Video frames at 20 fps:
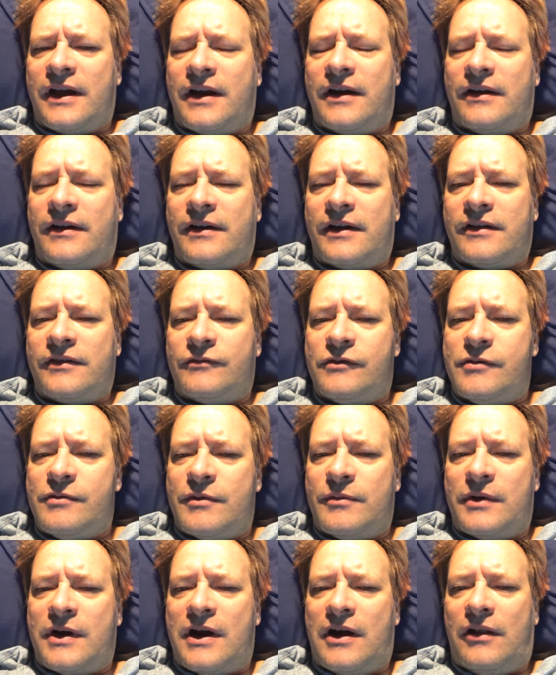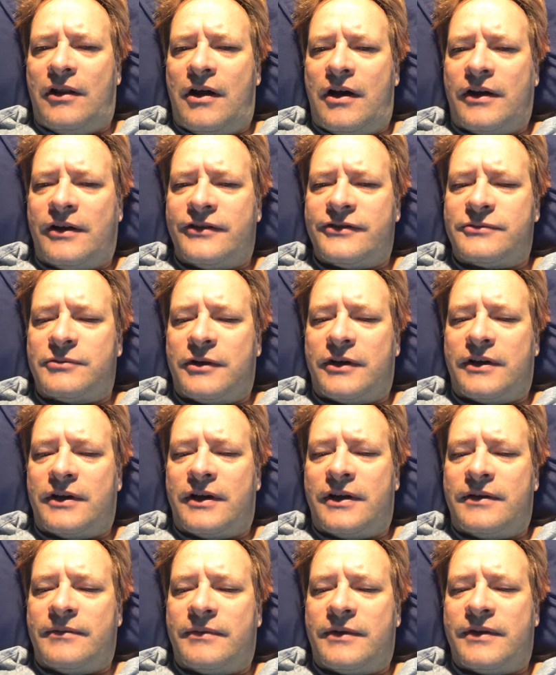I don't remember how long I was working
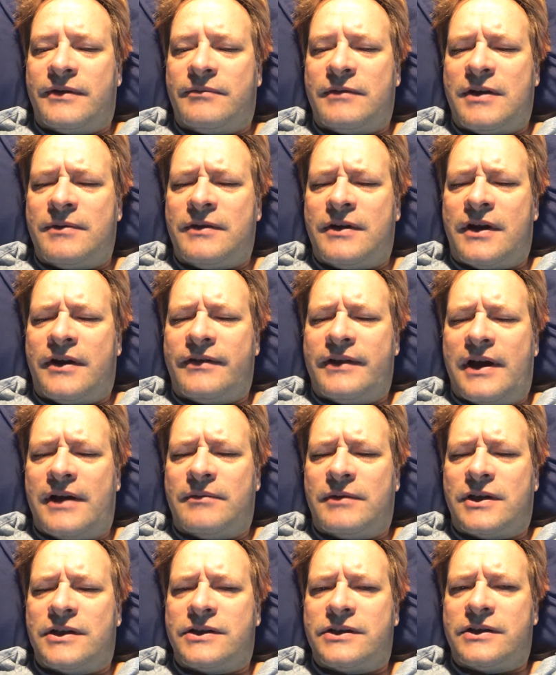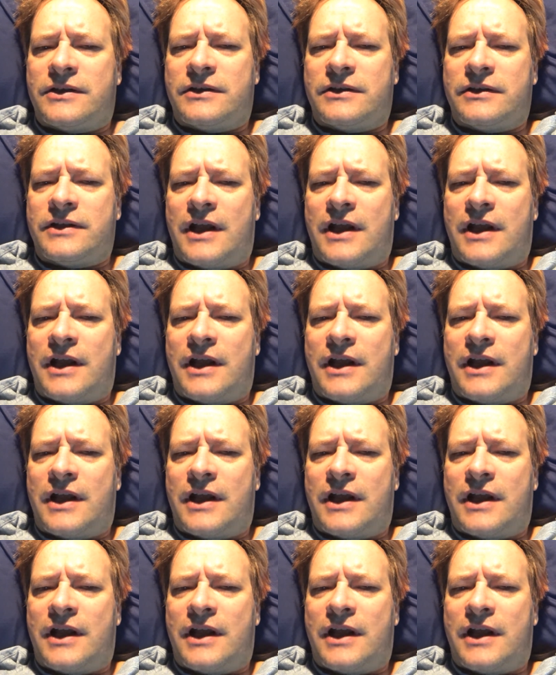on it, but maybe not that much,